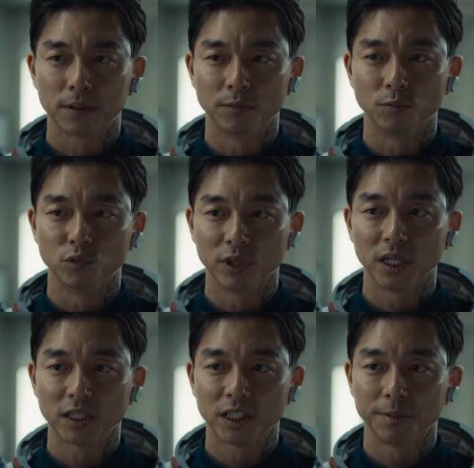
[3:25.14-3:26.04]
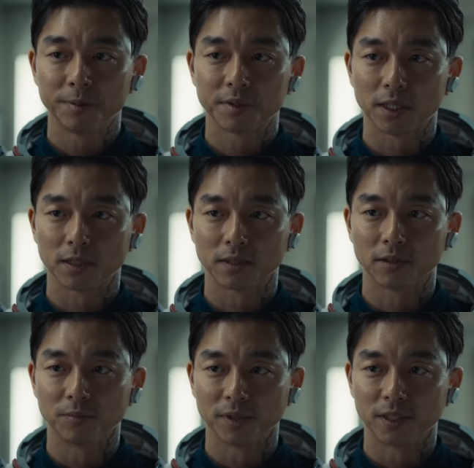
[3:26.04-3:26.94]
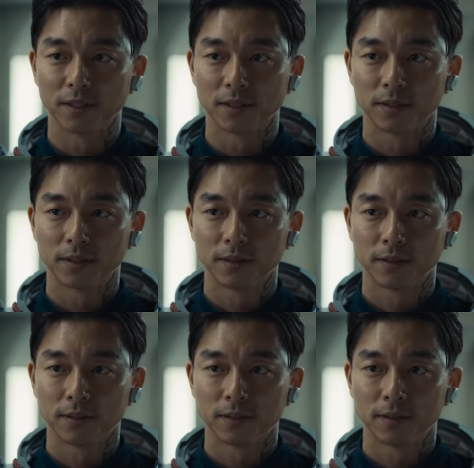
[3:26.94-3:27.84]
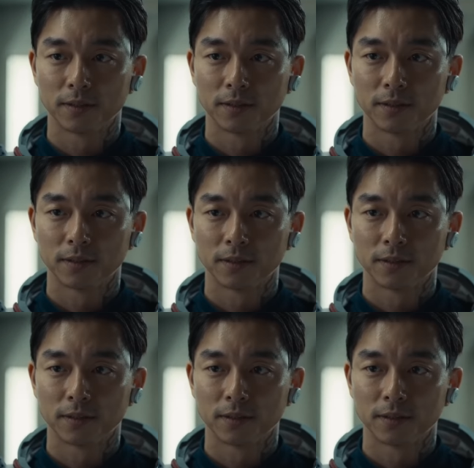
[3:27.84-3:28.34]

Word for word: could mean she is trying to stop them from stealing what is hers.